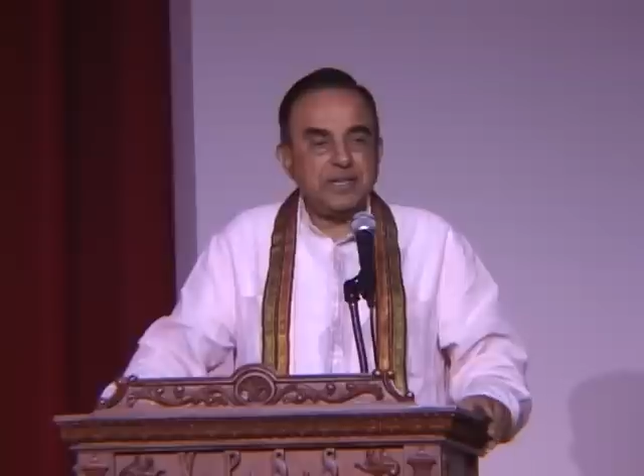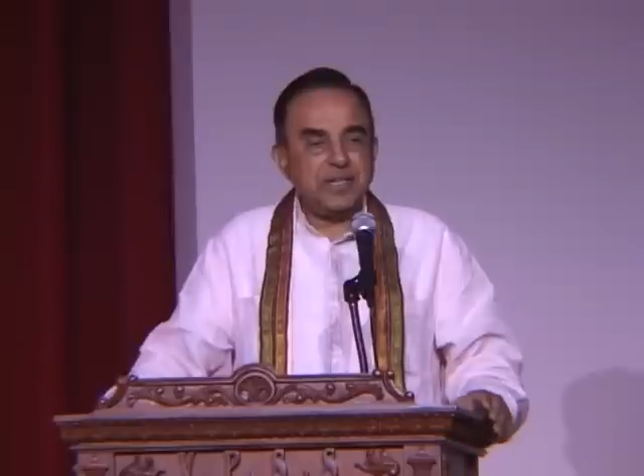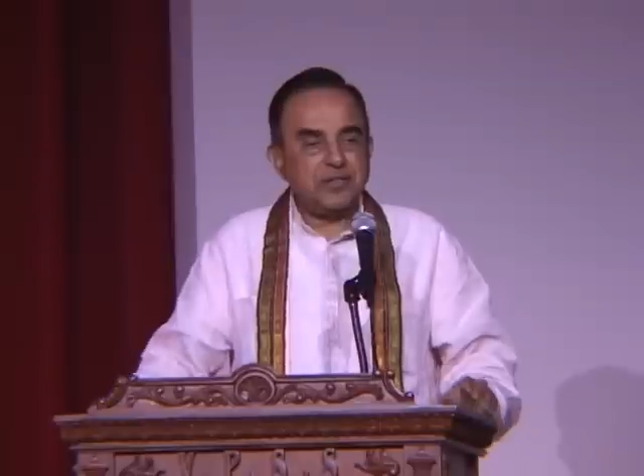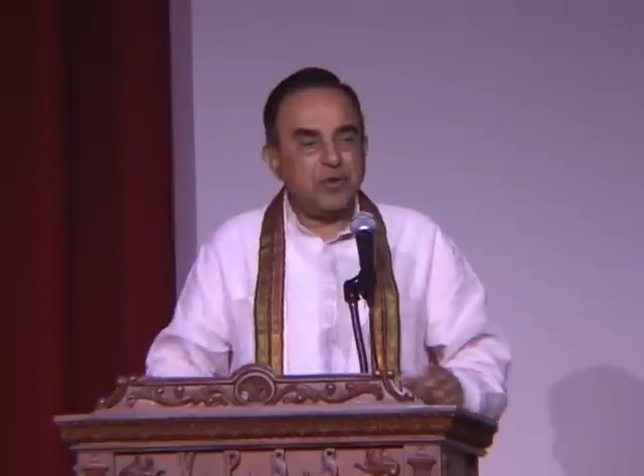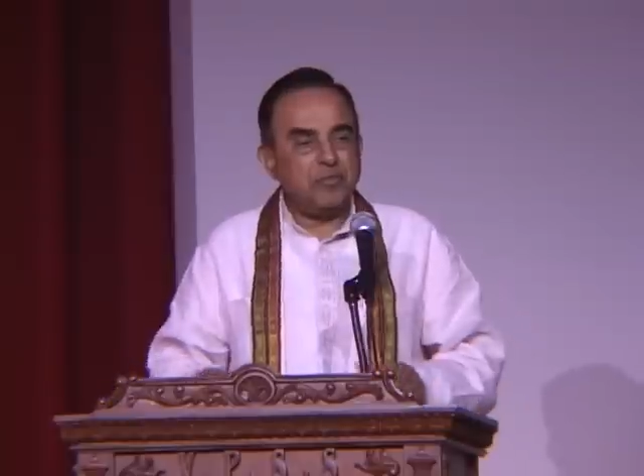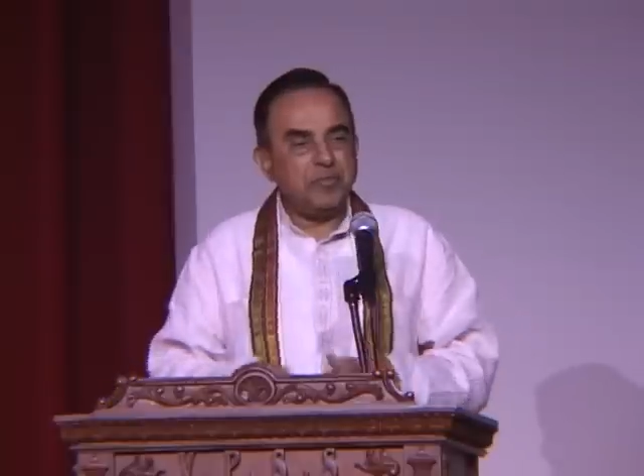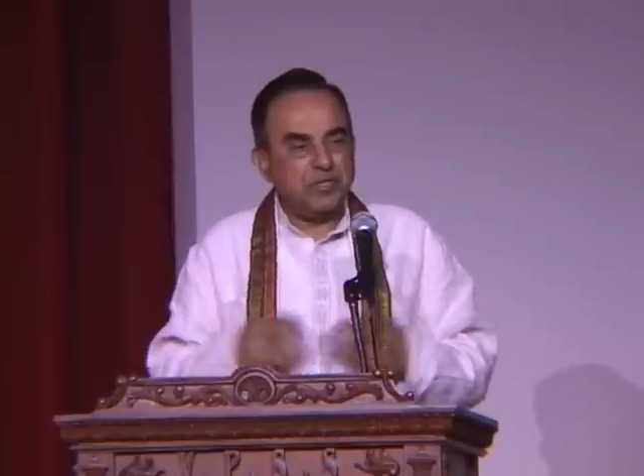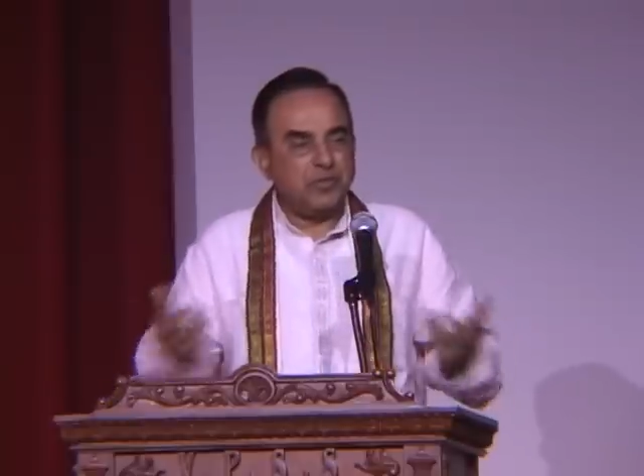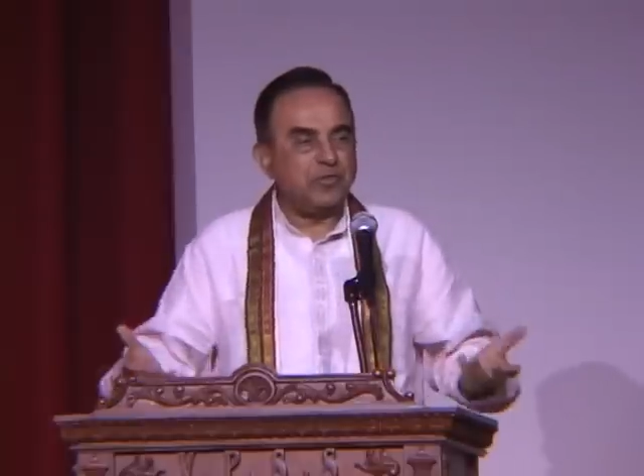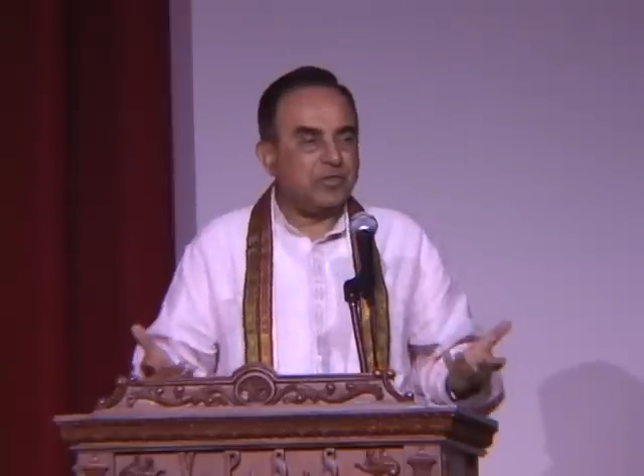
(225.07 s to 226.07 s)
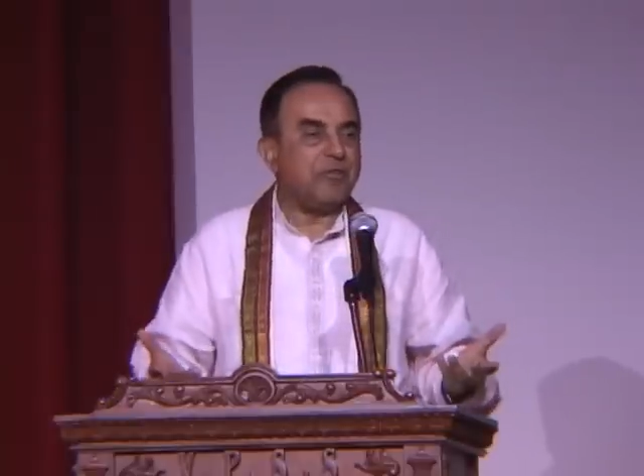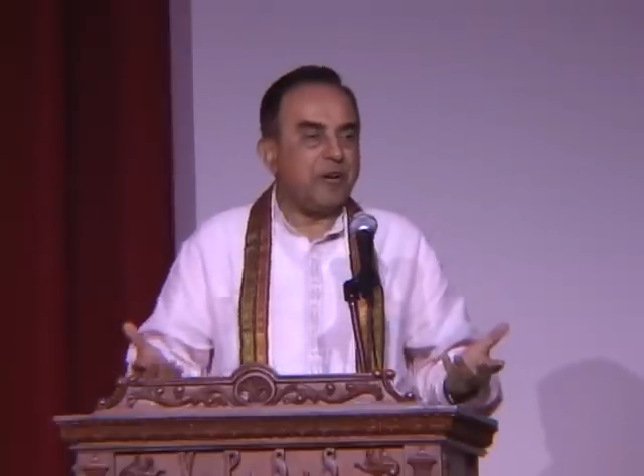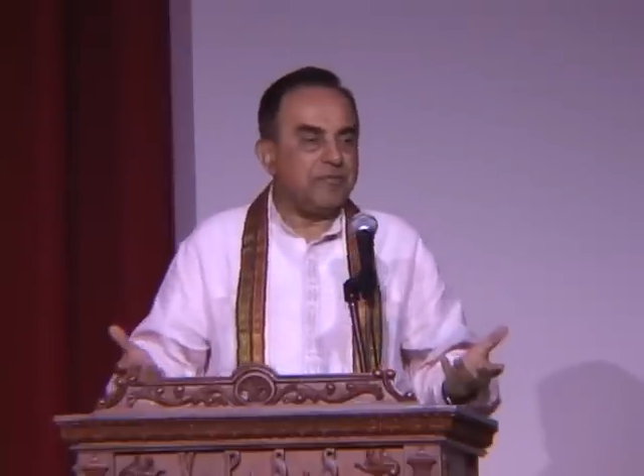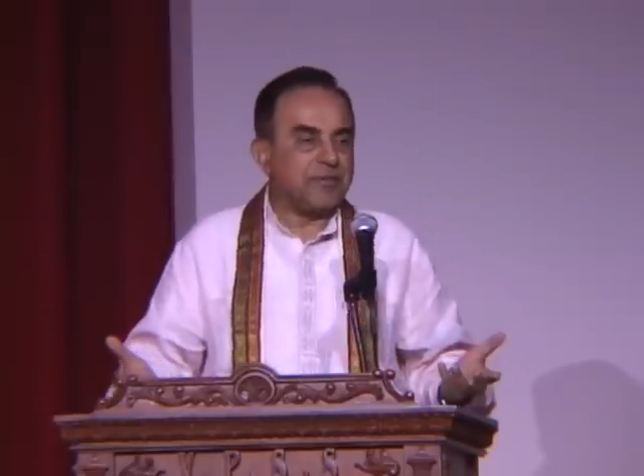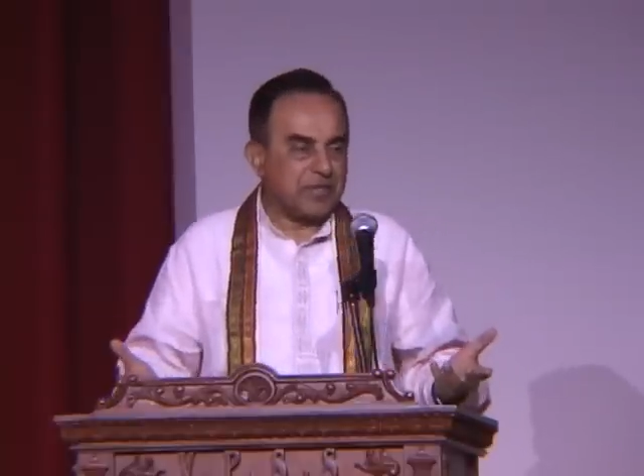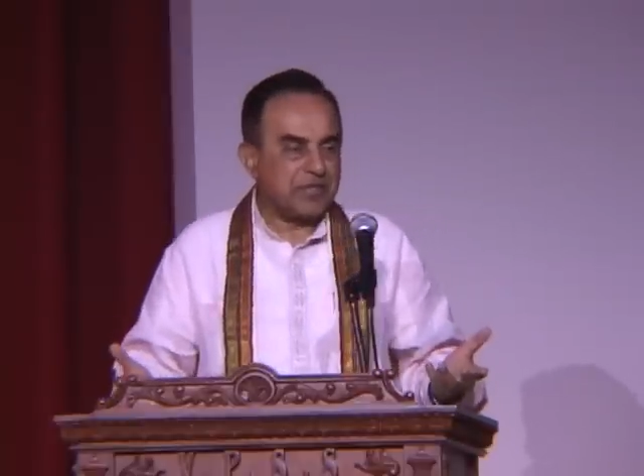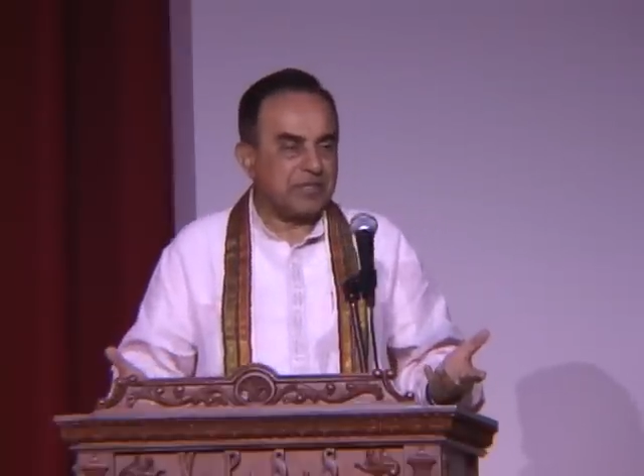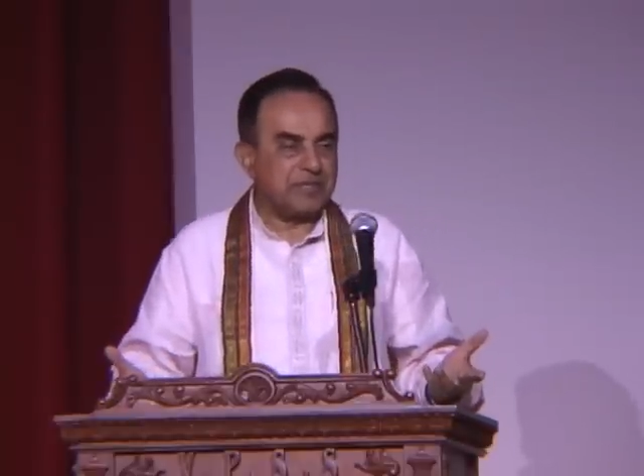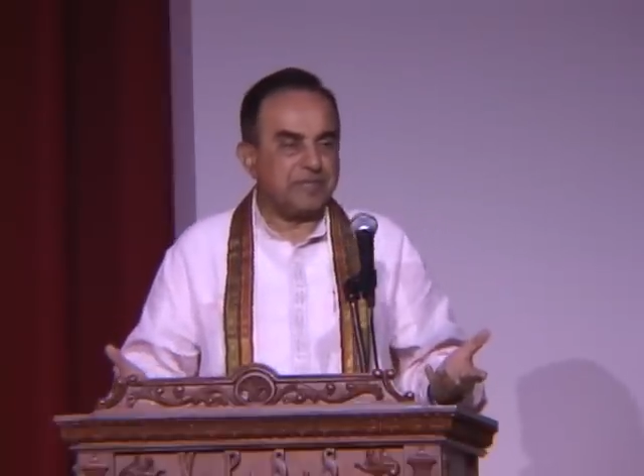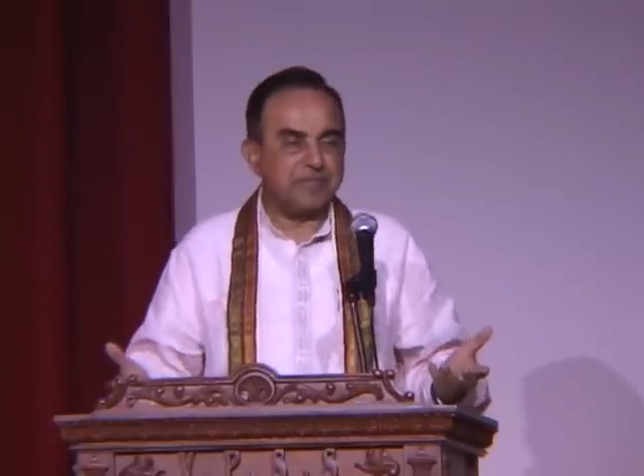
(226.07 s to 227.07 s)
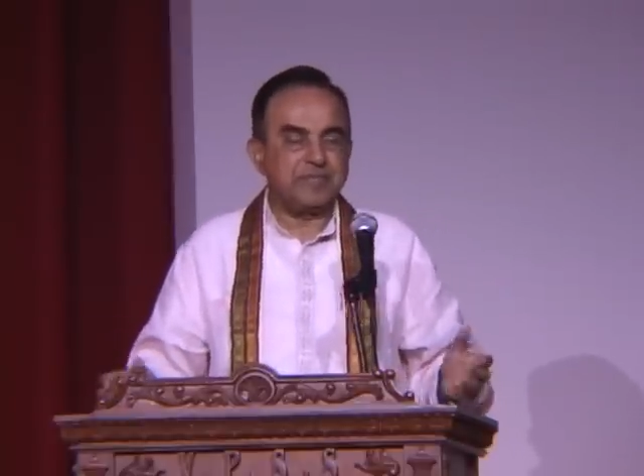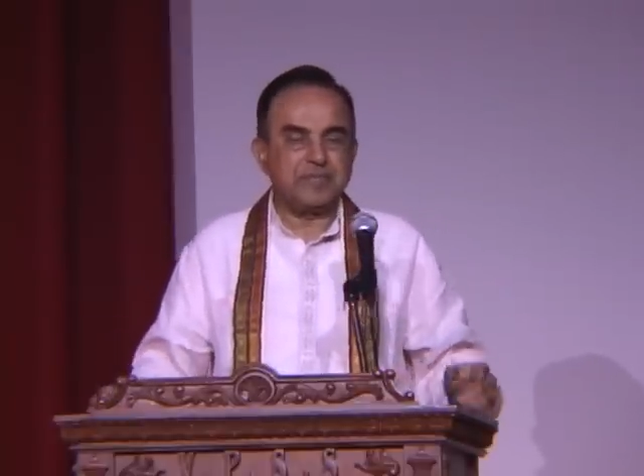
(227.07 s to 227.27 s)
there's no misuse of office.